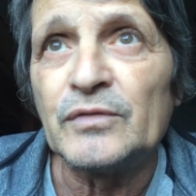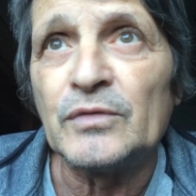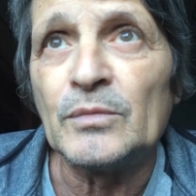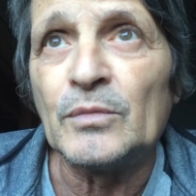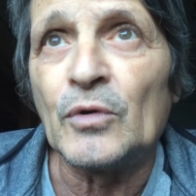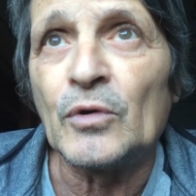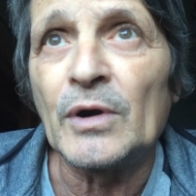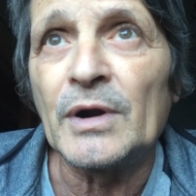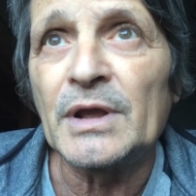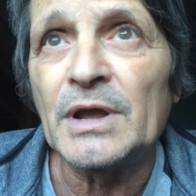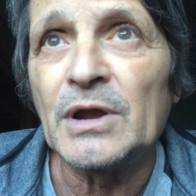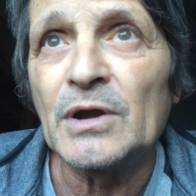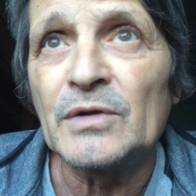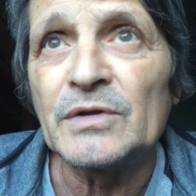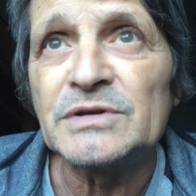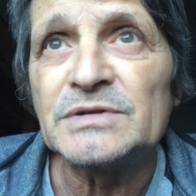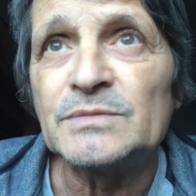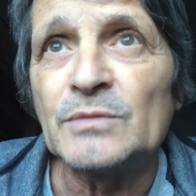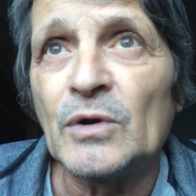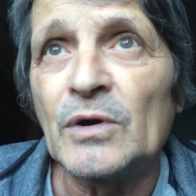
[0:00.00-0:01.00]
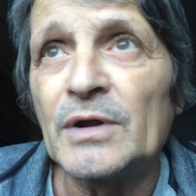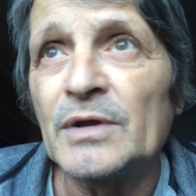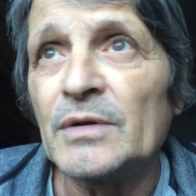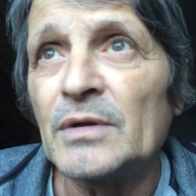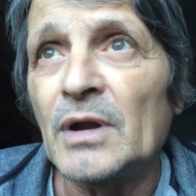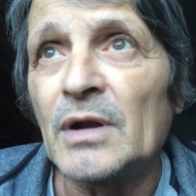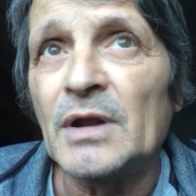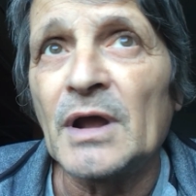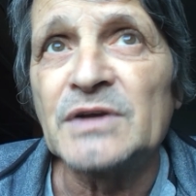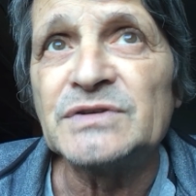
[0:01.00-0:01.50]
morning here this morning,
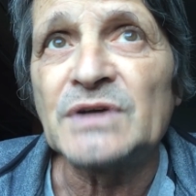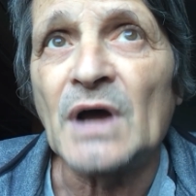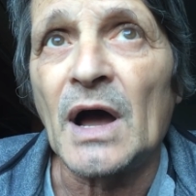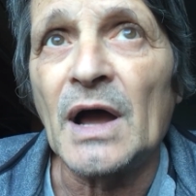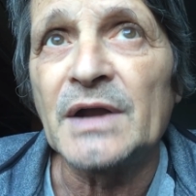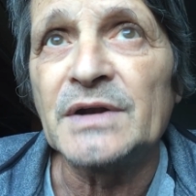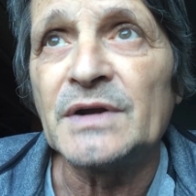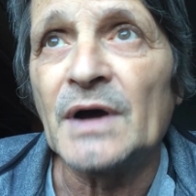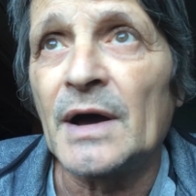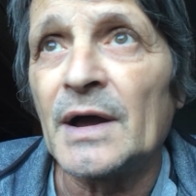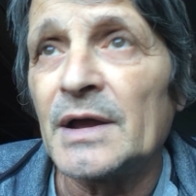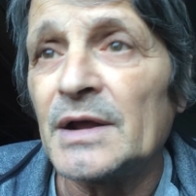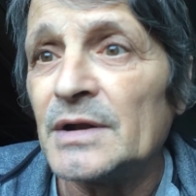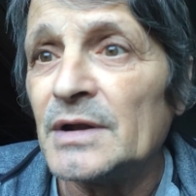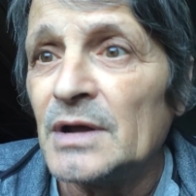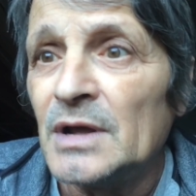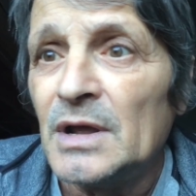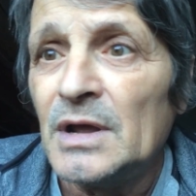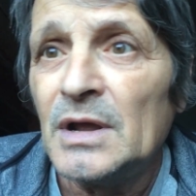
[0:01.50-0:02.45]
and a nice high tide.